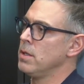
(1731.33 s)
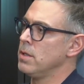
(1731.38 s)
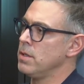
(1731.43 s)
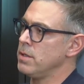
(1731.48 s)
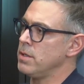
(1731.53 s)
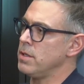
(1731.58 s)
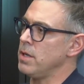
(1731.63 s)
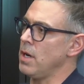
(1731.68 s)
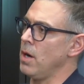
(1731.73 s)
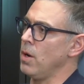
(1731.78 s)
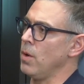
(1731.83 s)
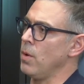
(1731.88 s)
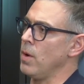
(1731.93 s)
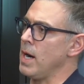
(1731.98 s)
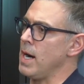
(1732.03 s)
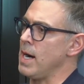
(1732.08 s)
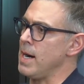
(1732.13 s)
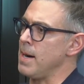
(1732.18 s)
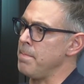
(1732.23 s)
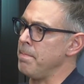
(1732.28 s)
So
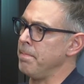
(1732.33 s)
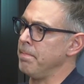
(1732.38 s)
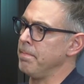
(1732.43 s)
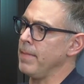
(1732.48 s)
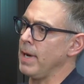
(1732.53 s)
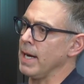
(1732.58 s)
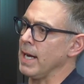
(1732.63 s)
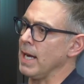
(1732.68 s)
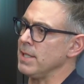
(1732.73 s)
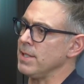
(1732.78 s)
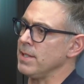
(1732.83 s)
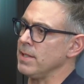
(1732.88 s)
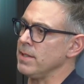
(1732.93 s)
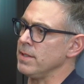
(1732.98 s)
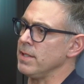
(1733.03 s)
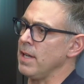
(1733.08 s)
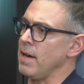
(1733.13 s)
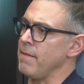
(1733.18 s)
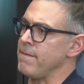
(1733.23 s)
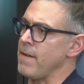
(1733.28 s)
I guess
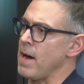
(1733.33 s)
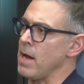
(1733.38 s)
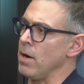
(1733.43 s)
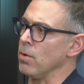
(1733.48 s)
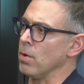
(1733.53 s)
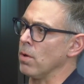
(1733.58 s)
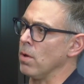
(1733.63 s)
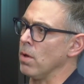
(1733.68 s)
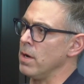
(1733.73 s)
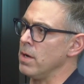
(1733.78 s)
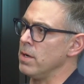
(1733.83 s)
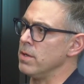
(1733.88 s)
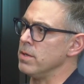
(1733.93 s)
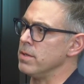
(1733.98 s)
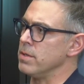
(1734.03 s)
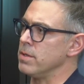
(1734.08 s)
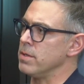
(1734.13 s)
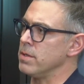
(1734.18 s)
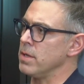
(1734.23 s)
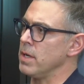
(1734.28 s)
since that final
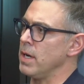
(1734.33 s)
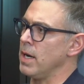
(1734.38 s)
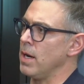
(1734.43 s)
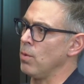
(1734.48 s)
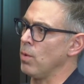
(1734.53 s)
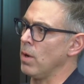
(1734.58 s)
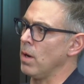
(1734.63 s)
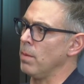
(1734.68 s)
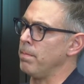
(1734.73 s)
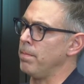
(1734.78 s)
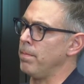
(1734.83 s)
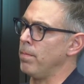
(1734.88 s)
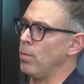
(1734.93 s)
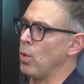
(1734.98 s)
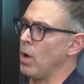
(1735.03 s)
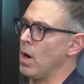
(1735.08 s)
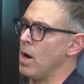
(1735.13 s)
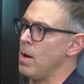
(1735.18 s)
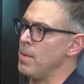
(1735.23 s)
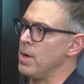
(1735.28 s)
close,
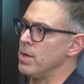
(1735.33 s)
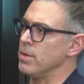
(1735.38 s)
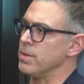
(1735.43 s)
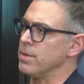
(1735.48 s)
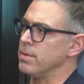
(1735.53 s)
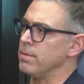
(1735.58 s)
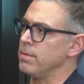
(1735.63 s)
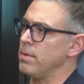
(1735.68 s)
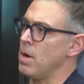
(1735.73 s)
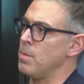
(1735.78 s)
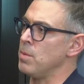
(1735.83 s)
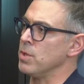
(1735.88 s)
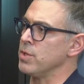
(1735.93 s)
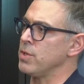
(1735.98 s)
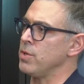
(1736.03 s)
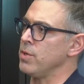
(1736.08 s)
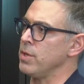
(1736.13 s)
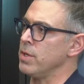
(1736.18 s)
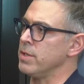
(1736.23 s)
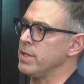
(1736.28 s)
we're almost
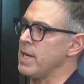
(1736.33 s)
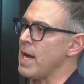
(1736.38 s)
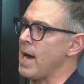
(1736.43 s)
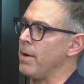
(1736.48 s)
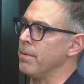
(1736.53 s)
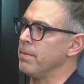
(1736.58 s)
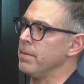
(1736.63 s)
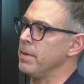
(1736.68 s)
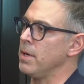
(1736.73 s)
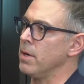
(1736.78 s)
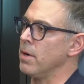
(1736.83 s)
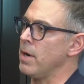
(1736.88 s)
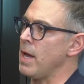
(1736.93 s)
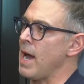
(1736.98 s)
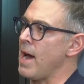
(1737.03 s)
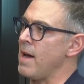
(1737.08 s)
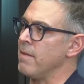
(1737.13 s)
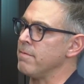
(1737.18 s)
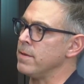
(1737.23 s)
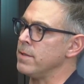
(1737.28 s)
2 years out, year and a
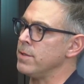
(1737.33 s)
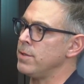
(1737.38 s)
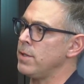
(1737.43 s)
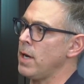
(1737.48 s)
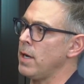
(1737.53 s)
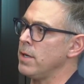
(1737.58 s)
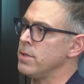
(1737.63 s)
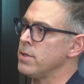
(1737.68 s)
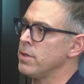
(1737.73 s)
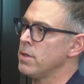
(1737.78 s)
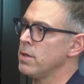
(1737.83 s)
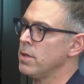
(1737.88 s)
half and change.